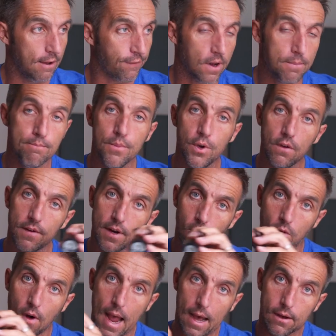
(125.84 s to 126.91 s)
If I move it
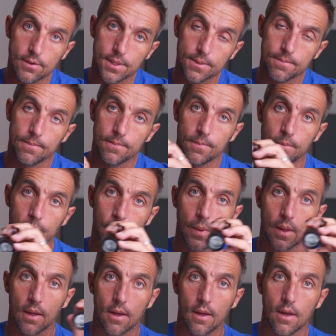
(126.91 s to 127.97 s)
around,
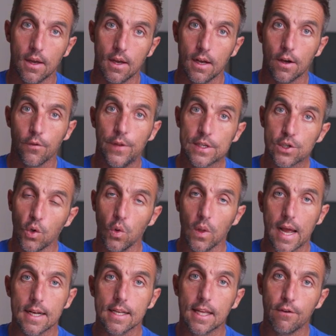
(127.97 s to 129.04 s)
this will
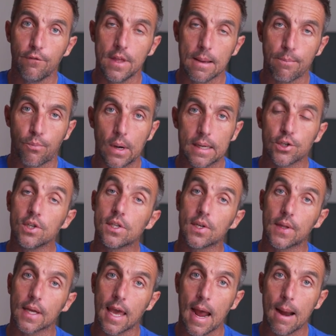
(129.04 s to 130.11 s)
then give the impression to
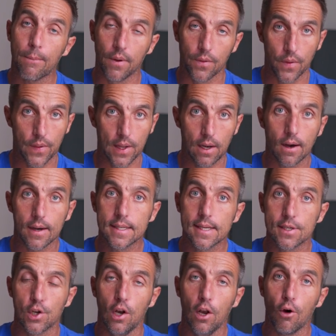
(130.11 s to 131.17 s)
the camera that the light
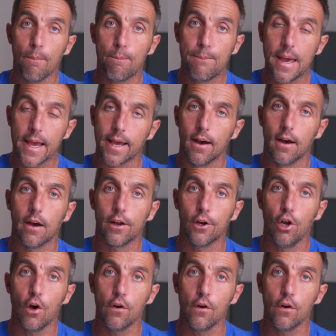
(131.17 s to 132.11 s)
is a lot bigger and